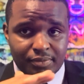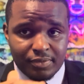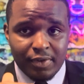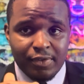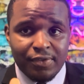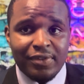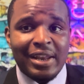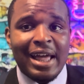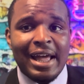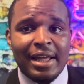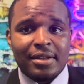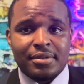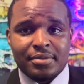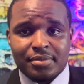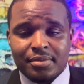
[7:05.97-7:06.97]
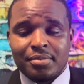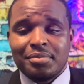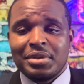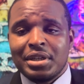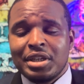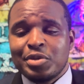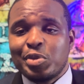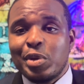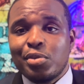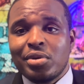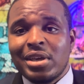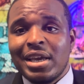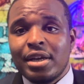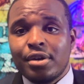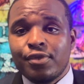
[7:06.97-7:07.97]
flat because people
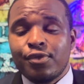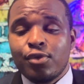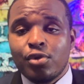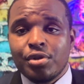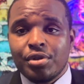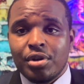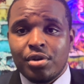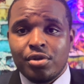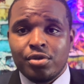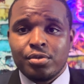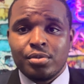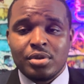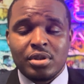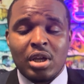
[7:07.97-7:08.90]
can't afford the homes.